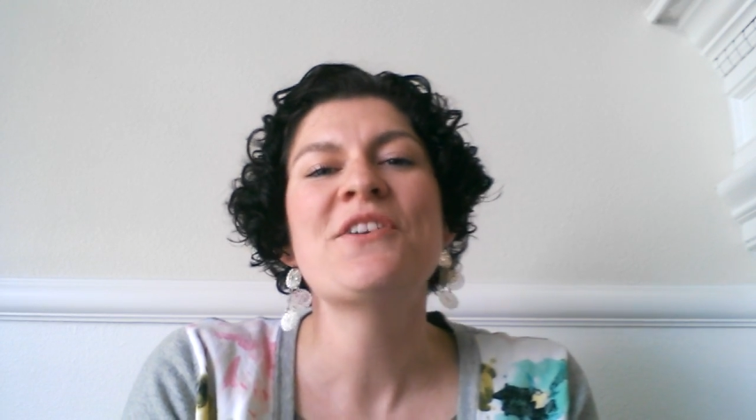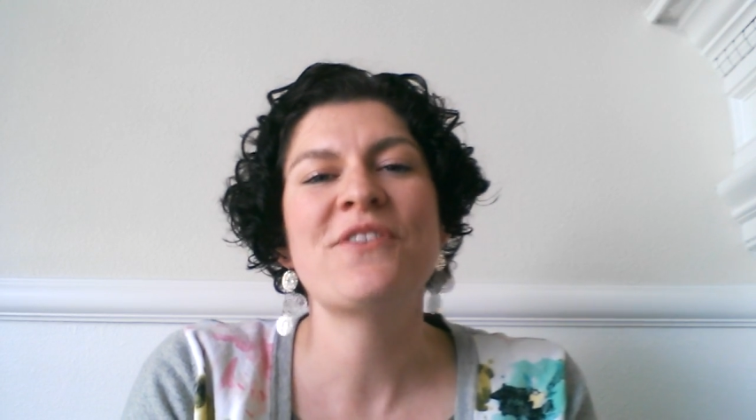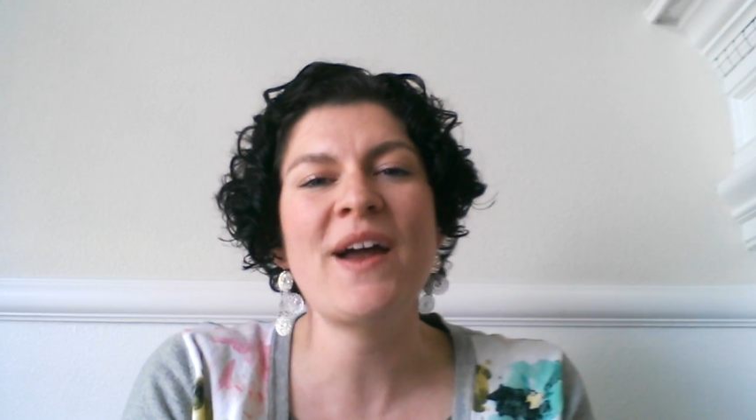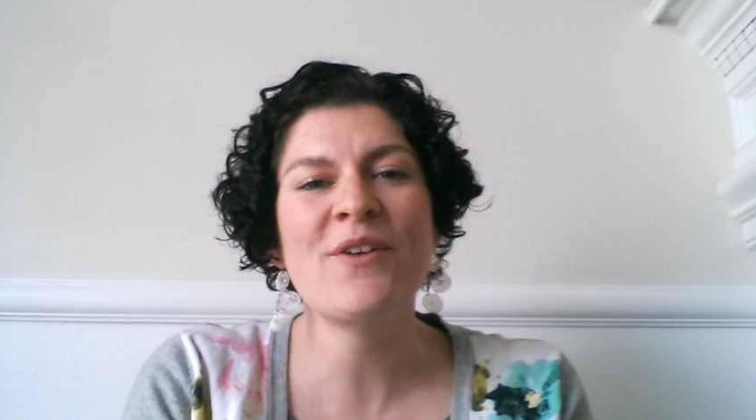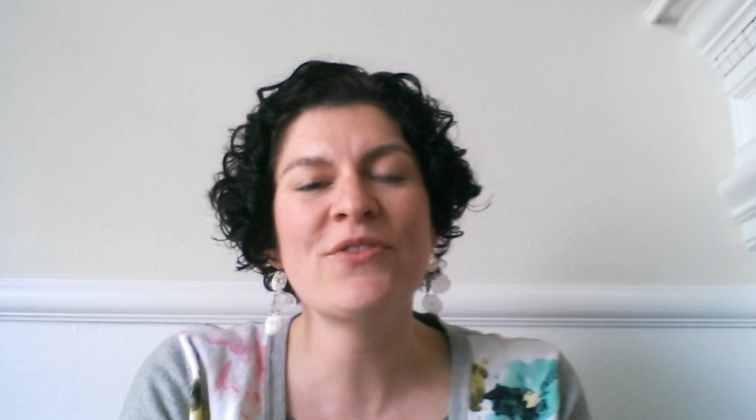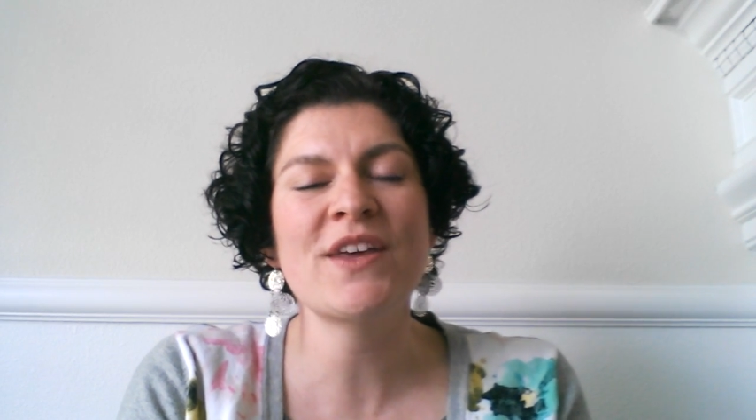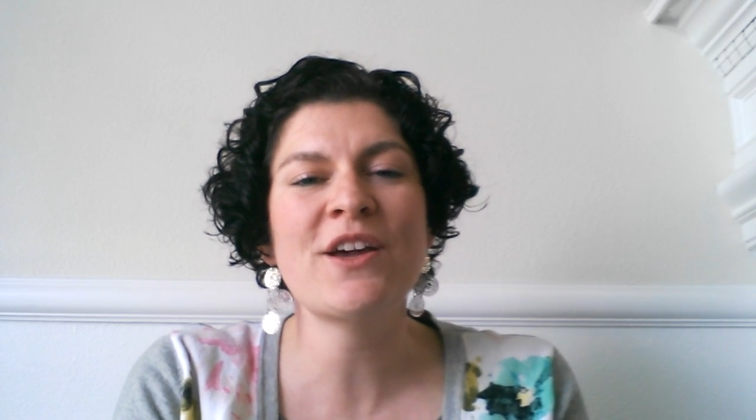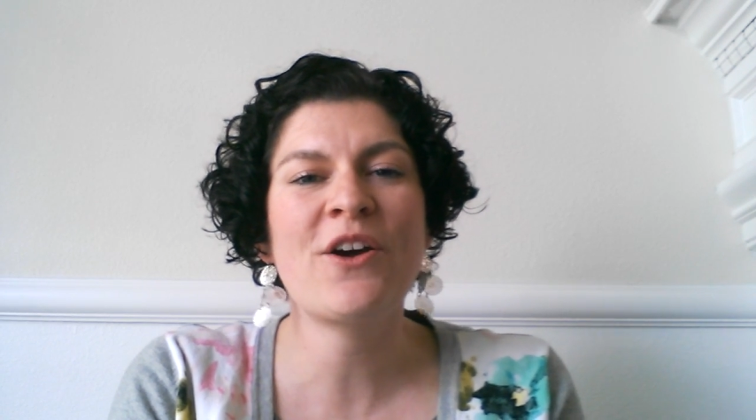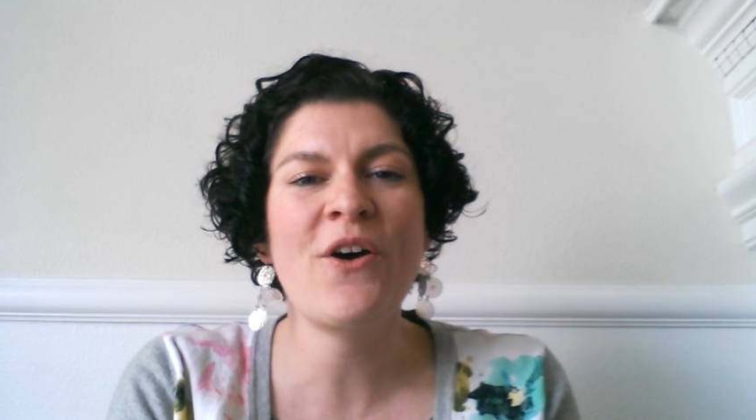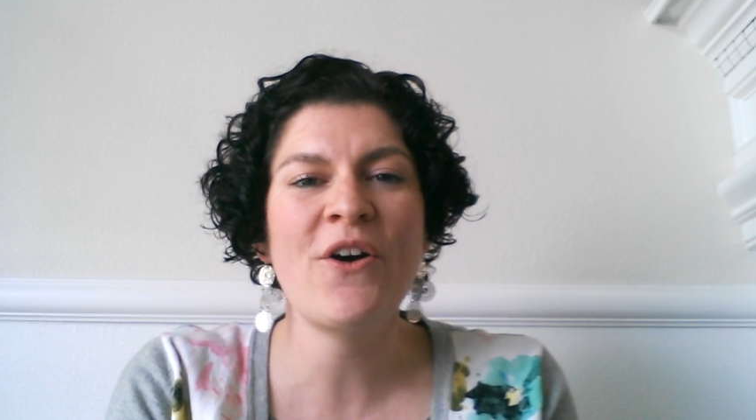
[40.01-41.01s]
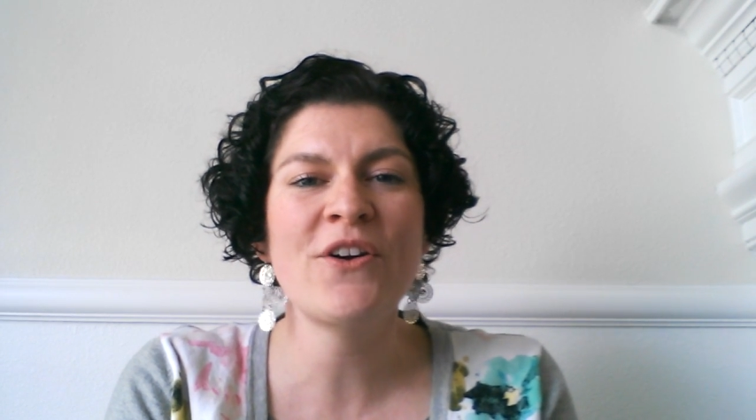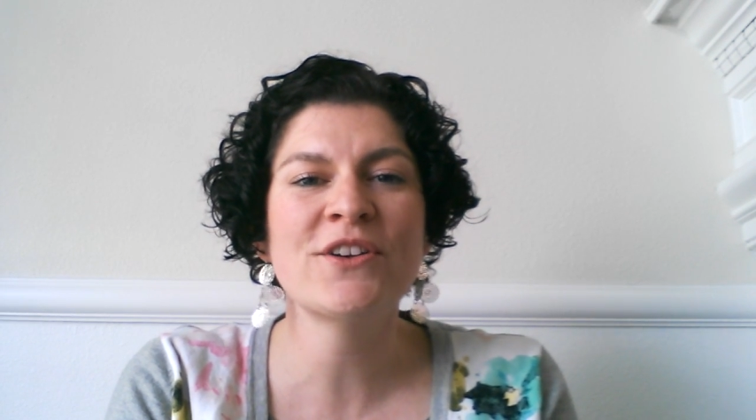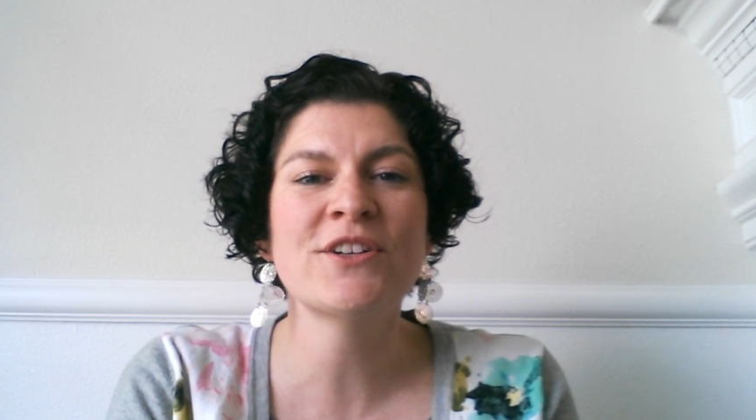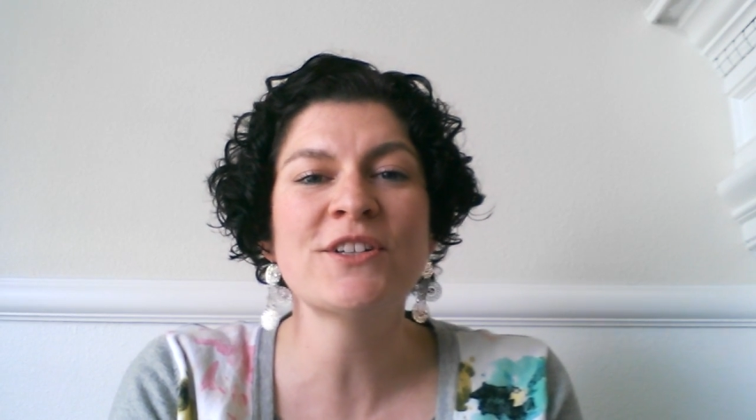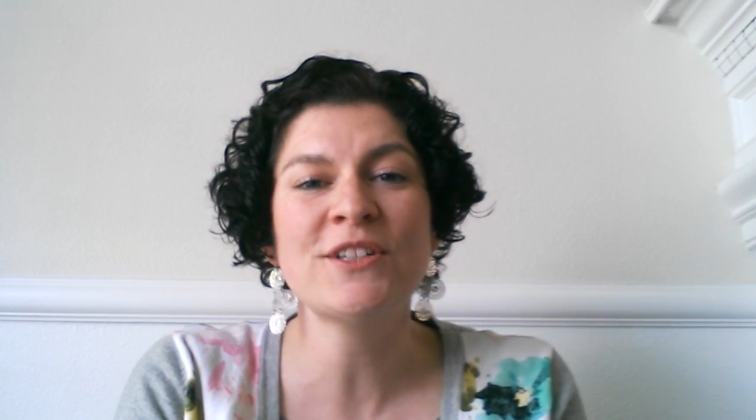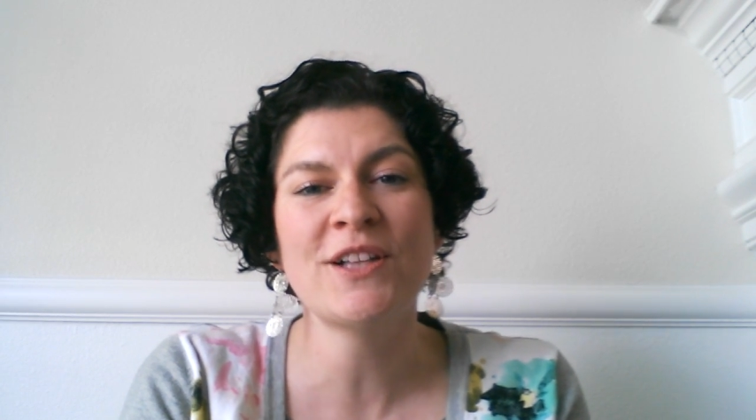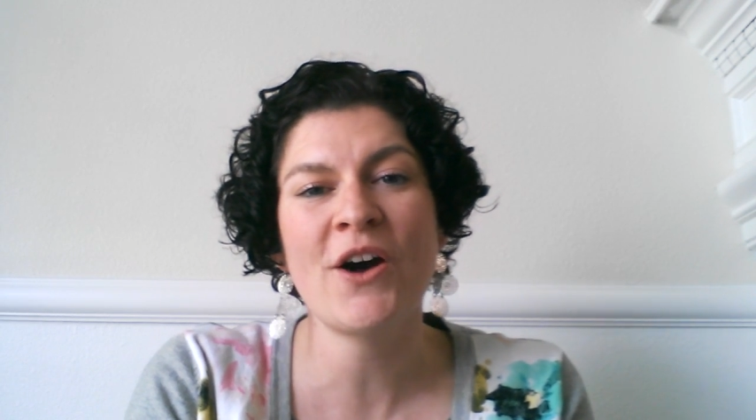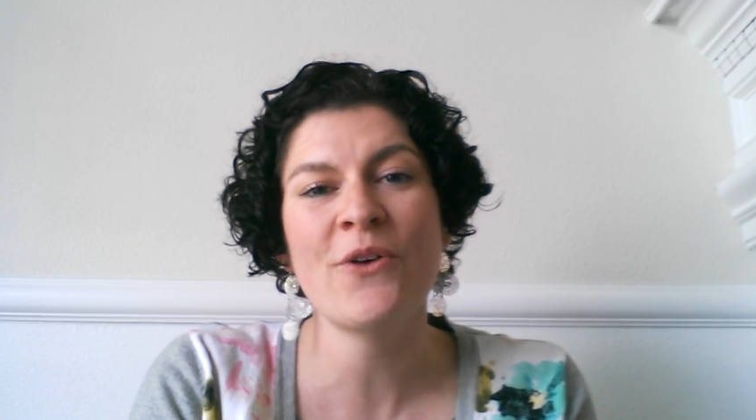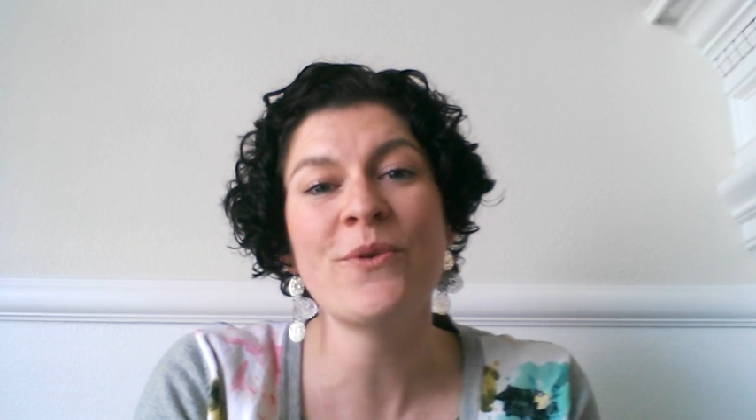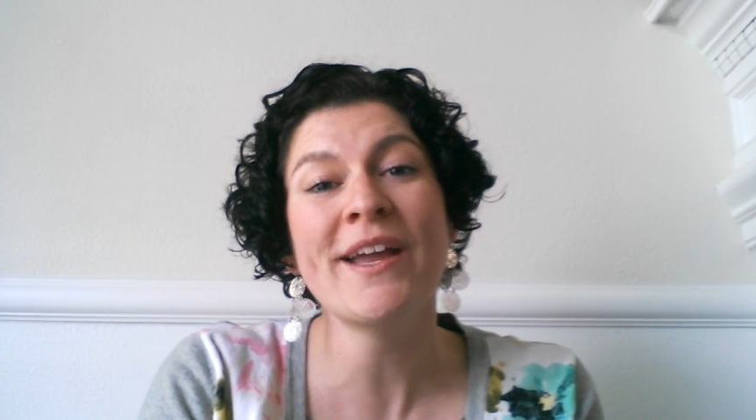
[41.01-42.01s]
round the corner
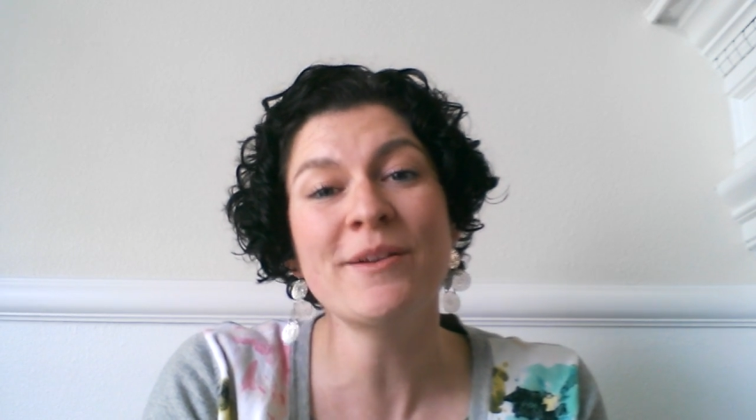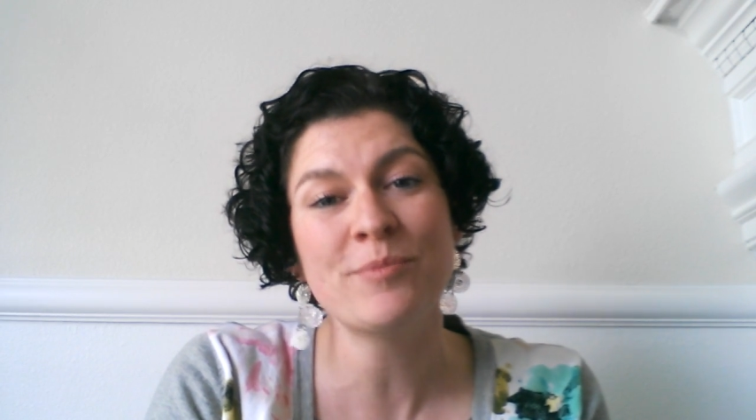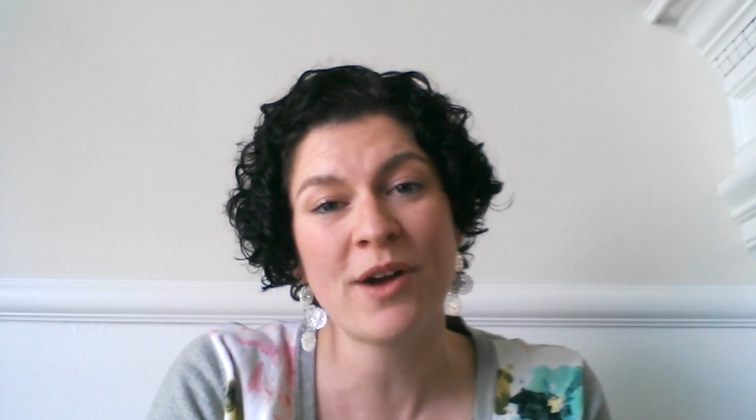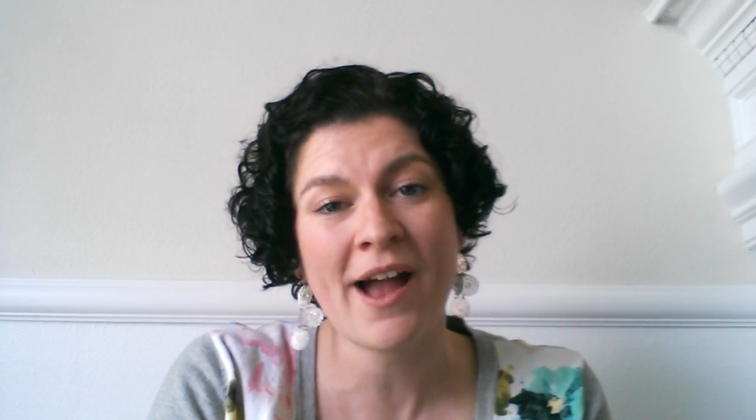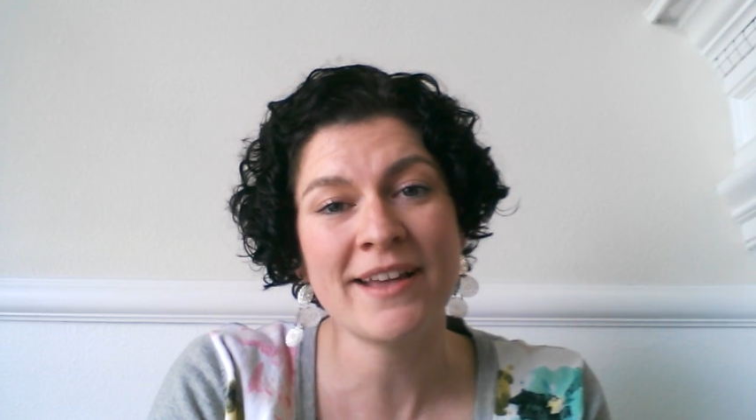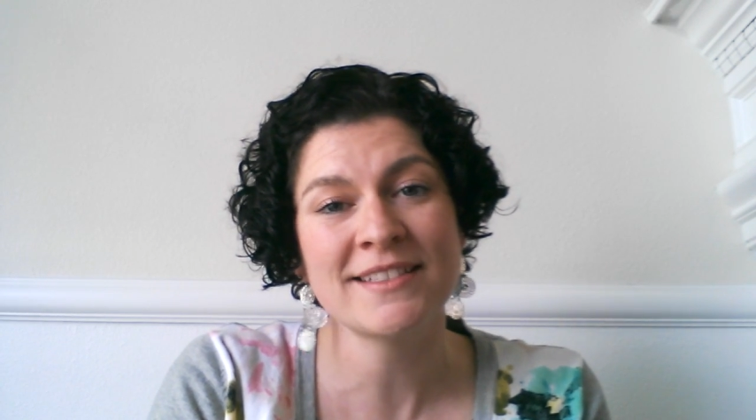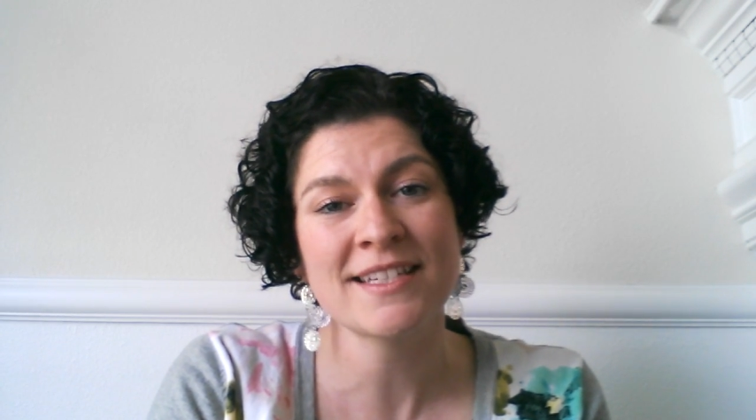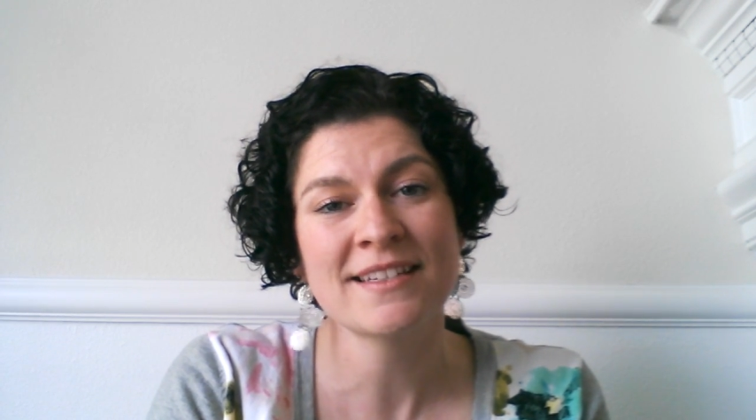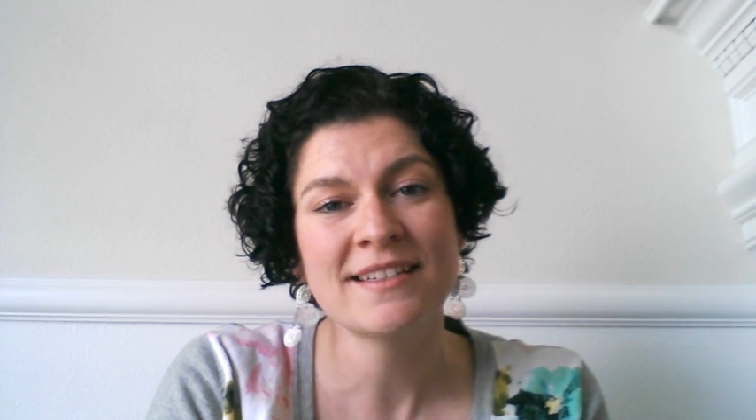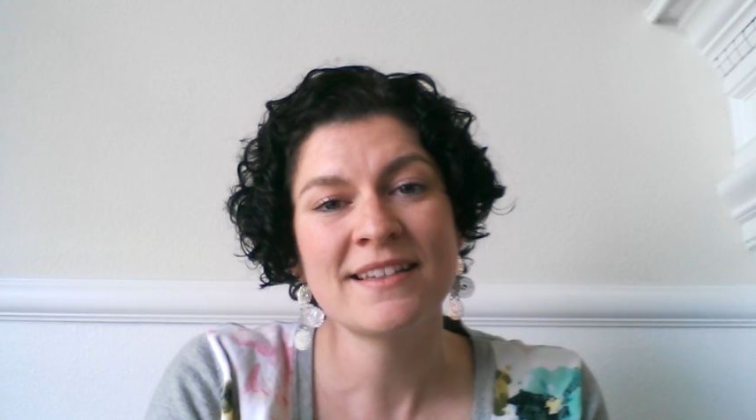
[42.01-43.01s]
glowing bright.